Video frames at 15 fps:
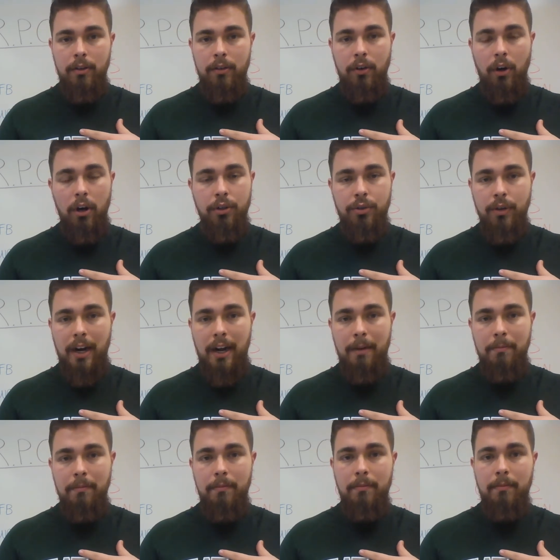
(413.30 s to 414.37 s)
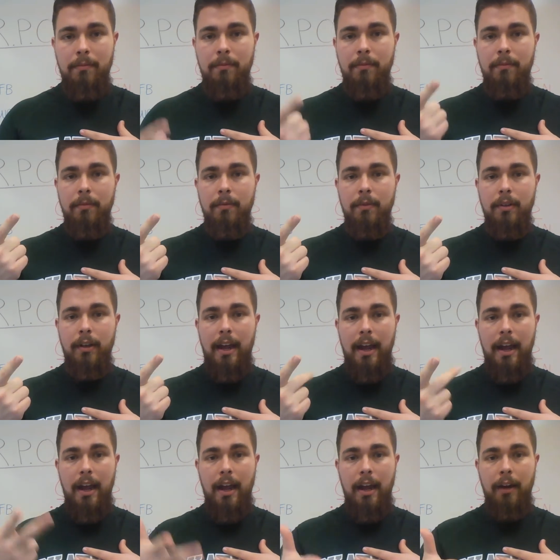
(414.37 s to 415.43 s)
guard trap,
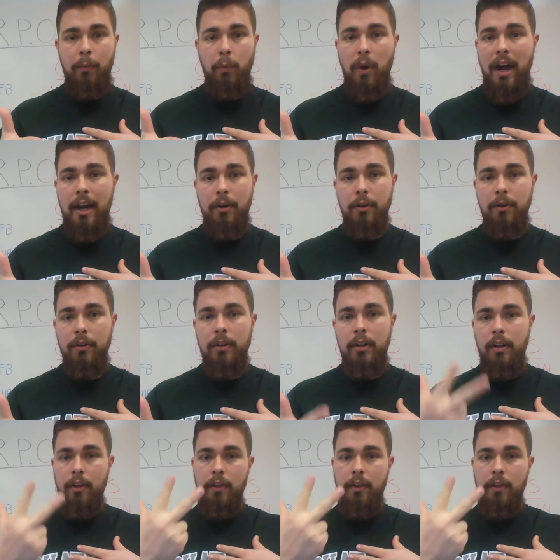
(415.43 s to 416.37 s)
and waggle.